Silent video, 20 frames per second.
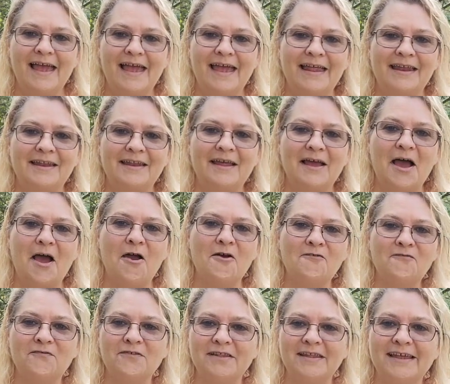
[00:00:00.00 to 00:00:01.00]
And
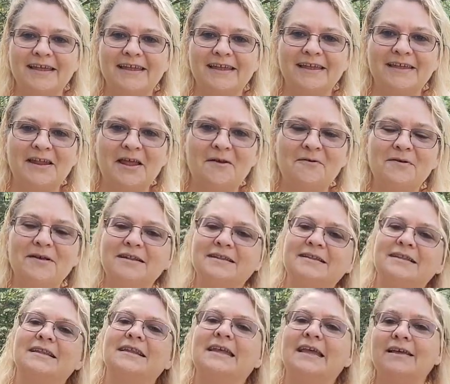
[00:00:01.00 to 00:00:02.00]
hopefully,
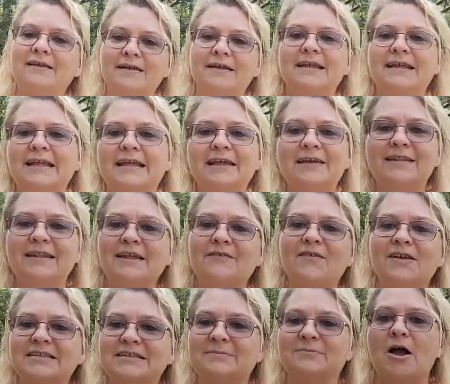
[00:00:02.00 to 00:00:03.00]

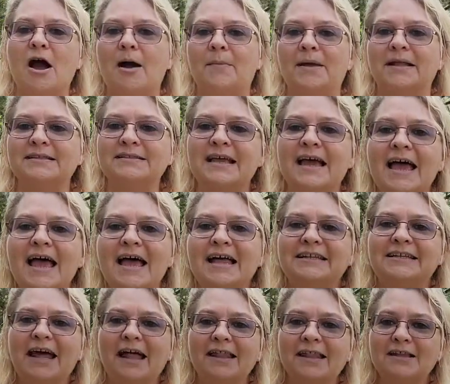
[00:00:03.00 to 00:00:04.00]
leave us some comments.
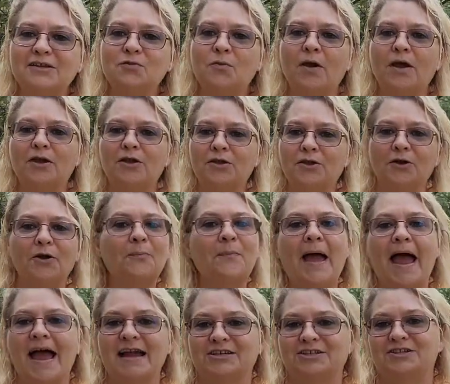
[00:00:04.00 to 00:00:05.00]
Tell us what you're
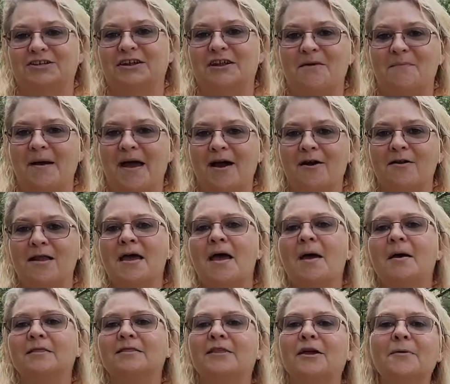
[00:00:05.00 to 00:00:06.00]
passionate about.
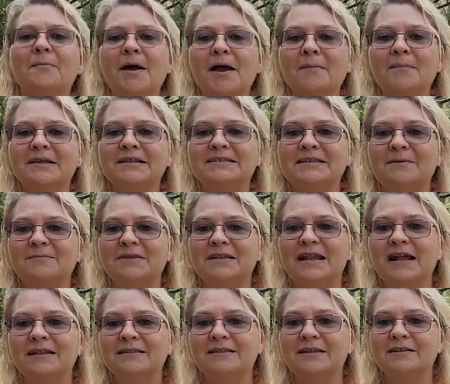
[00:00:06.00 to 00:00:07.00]
There might be
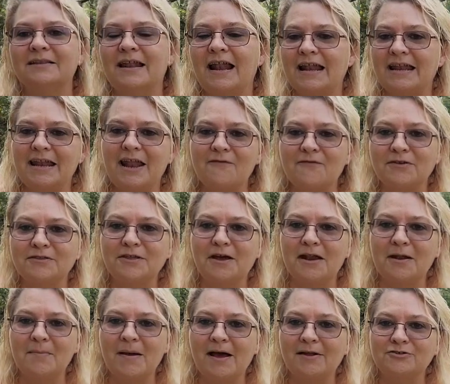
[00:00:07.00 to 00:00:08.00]
something out there that I never
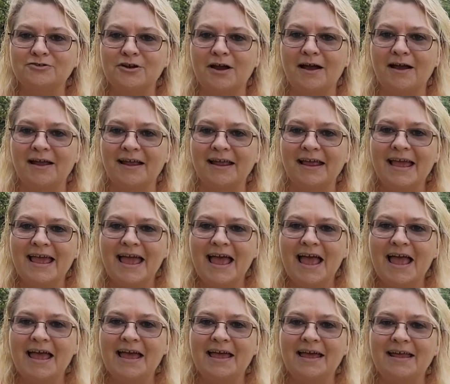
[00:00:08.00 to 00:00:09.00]
thought about trying,
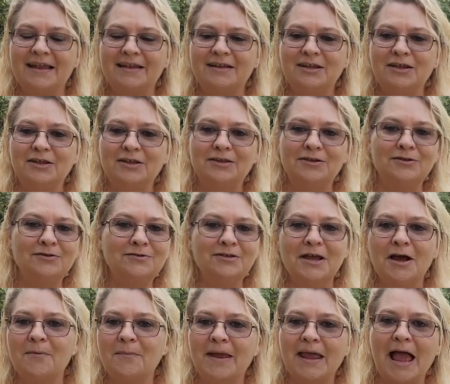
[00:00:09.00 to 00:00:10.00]
and you
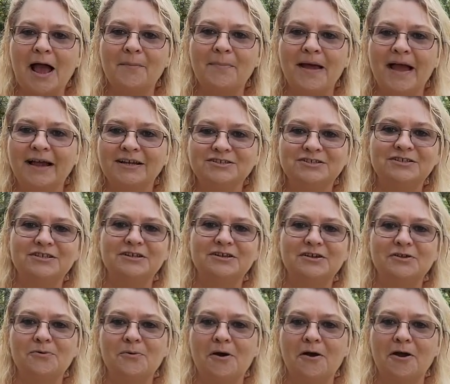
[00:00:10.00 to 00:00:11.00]
tell me how passionate
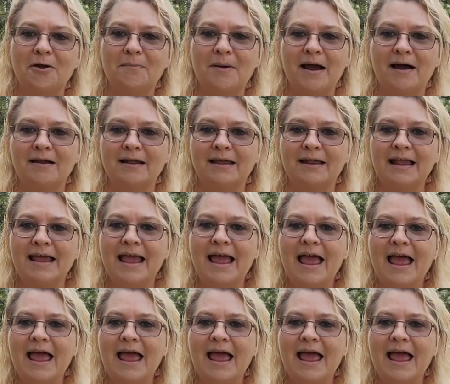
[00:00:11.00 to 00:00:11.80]
you are about it,